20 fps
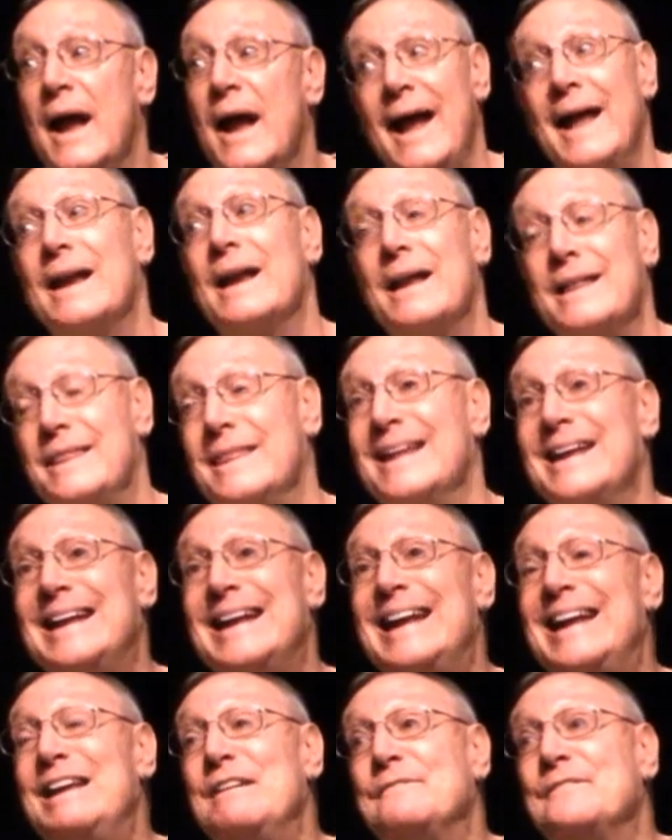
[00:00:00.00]
And I
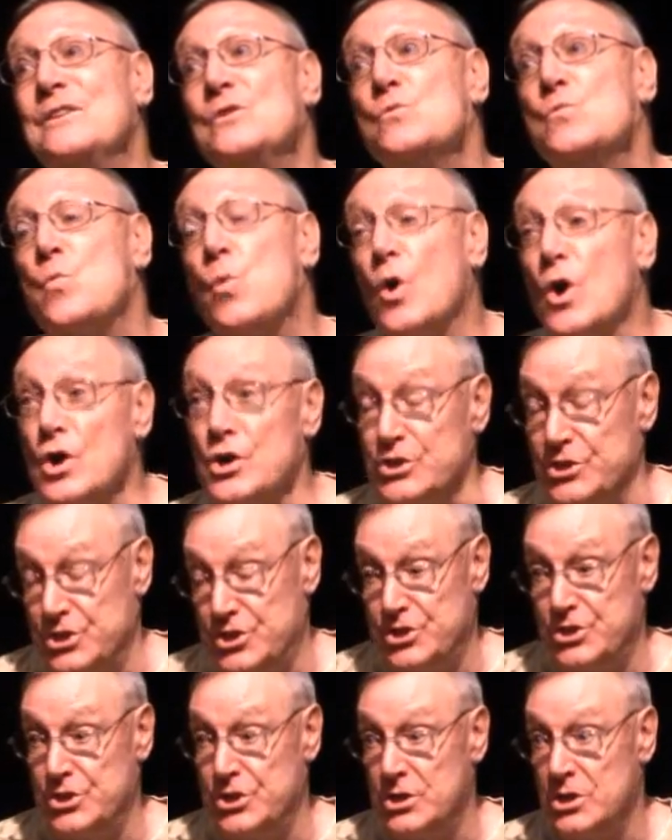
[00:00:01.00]
think even
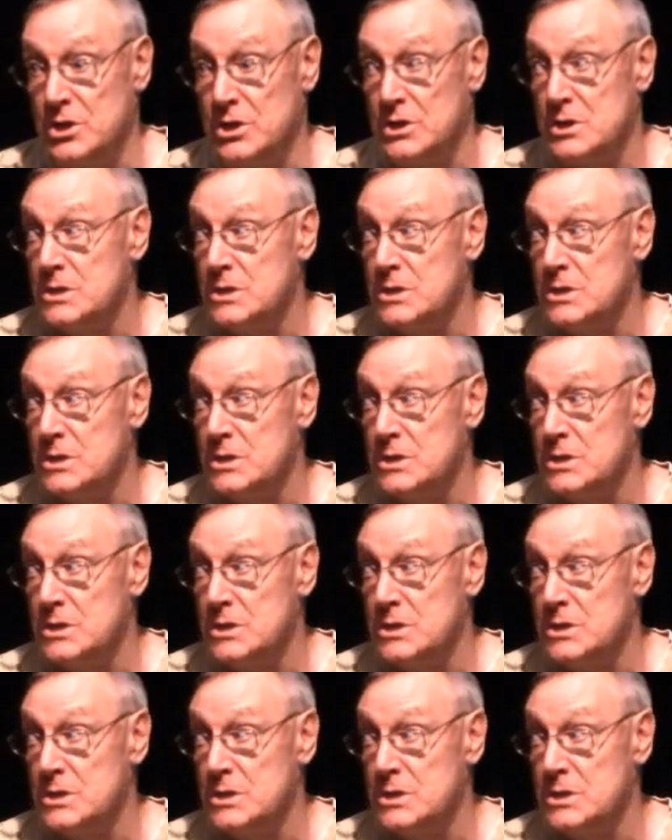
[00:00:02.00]
worse